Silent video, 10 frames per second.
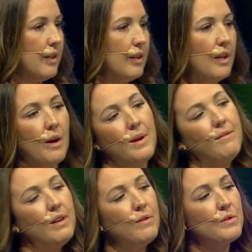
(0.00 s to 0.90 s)
You know,
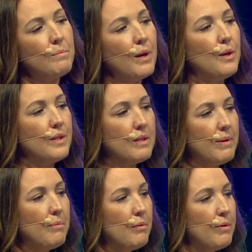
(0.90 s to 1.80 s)
even if you've spoken to
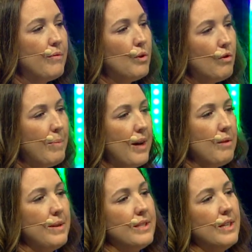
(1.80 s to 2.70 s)
people before about the
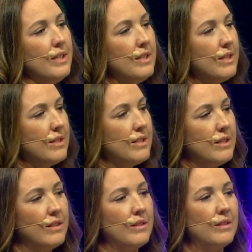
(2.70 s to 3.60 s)
business,
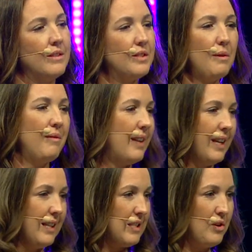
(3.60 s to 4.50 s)
don't
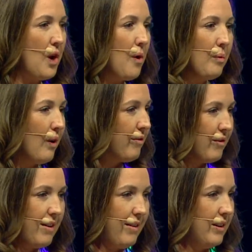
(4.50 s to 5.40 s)
think it's no, not
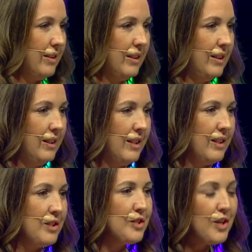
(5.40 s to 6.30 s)
forever.
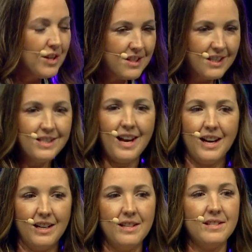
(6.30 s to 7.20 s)
It's just
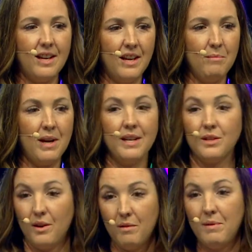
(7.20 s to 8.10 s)
exactly the same as
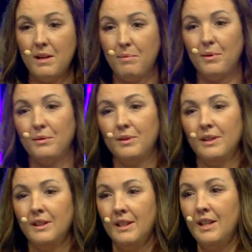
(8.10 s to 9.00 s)
other people.
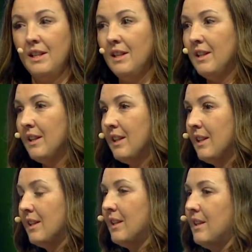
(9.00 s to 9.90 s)

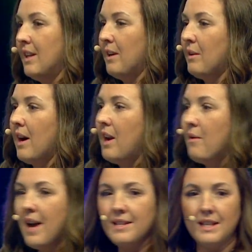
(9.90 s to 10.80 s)
You know, I know
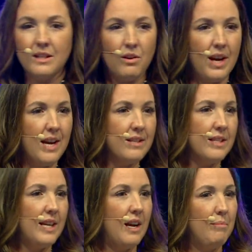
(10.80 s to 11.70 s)
Natalie's not here
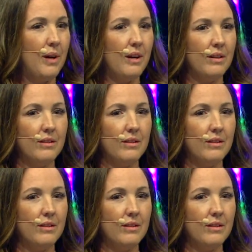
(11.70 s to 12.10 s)
today, but